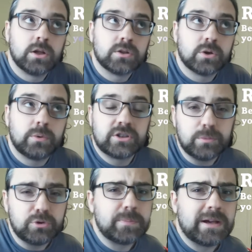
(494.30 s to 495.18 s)
So, in
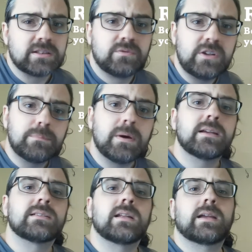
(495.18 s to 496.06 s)
some respects,
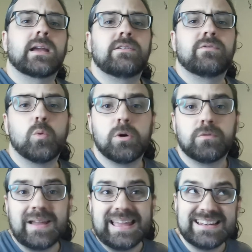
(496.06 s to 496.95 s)
feedback is like a form
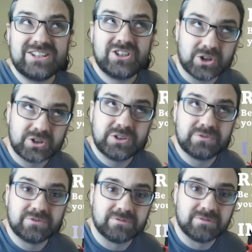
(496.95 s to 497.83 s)
of
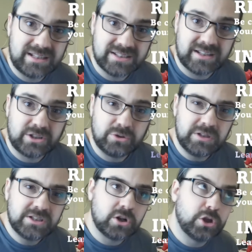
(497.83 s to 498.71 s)
inductive reasoning. You
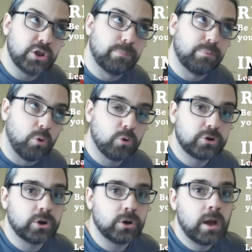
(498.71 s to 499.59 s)
need to learn the
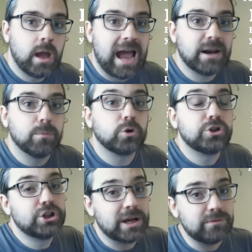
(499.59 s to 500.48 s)
broader and more
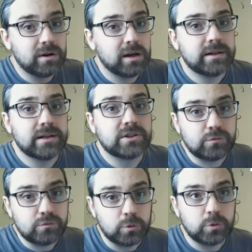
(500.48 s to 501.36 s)
general ideas
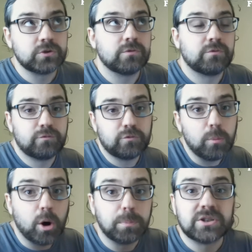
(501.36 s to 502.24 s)
and rules
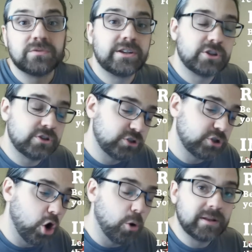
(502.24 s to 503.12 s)
from observations,
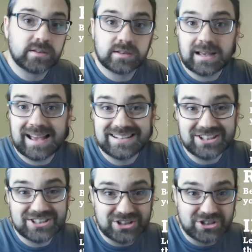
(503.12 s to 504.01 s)
comments, and
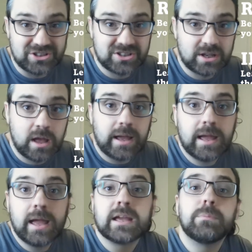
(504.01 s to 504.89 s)
discussions.
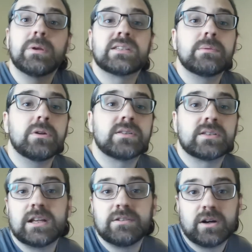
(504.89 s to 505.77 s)
It can be as simple as,
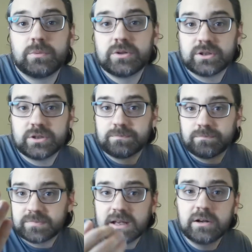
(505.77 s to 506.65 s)
say, if I were to
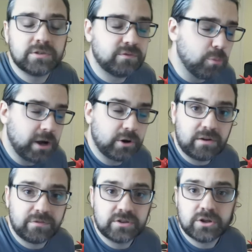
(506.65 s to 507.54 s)
tell you to format a
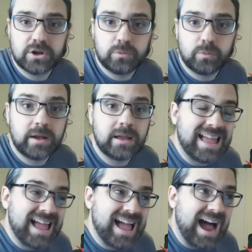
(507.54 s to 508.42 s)
graph in a certain way,
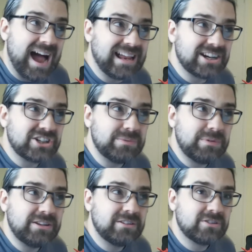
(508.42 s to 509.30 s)
I actually
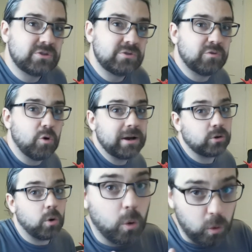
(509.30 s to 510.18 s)
mean to format
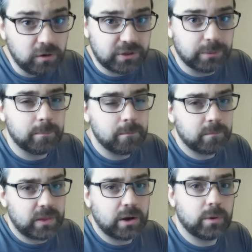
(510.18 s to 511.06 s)
all of them
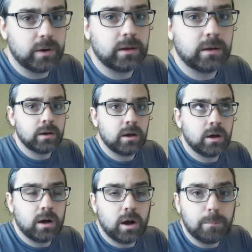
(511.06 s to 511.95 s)
that way.
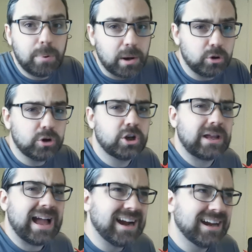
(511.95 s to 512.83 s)
Uh, but I'm not going
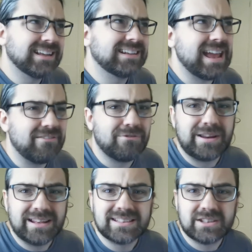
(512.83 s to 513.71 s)
to highlight
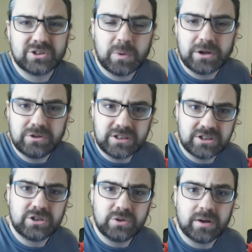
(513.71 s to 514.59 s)
every instance why you need
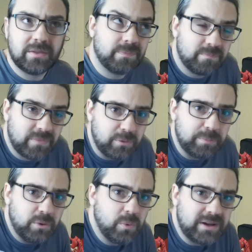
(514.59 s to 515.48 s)
to do it. That would
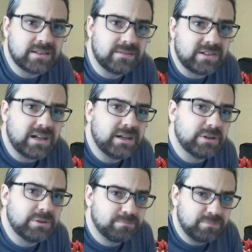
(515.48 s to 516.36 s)
be a waste of time
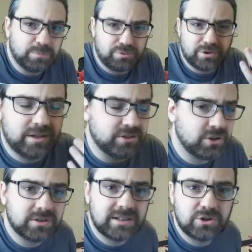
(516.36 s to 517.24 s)
and you know, pretty
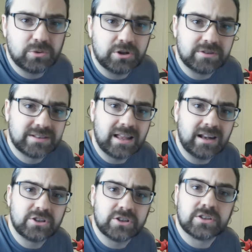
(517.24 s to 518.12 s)
insulting to your
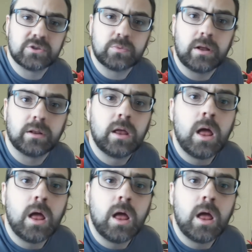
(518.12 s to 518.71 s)
intelligence as well.